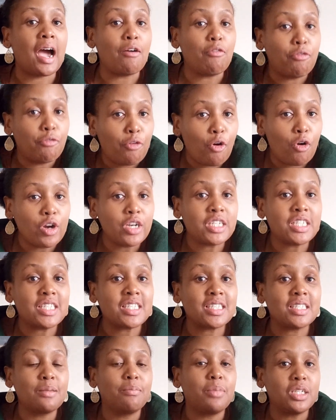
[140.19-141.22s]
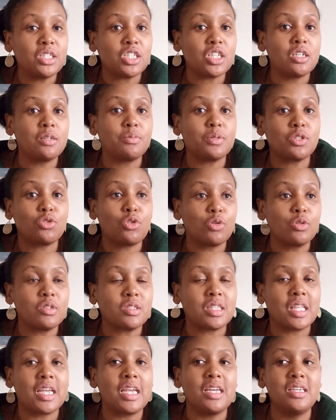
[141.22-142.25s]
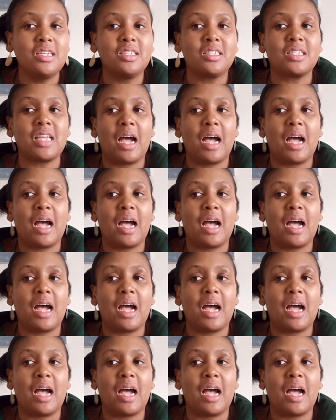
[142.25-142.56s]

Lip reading: afford Simba chips those days,